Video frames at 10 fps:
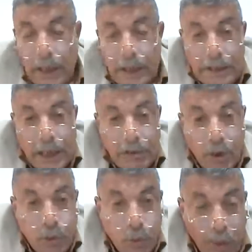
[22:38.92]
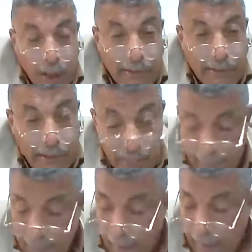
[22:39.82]
Intertextuality
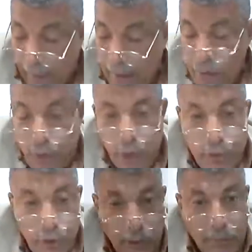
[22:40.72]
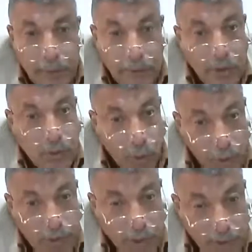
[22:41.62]
is a term that is
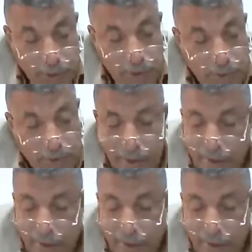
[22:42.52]
also used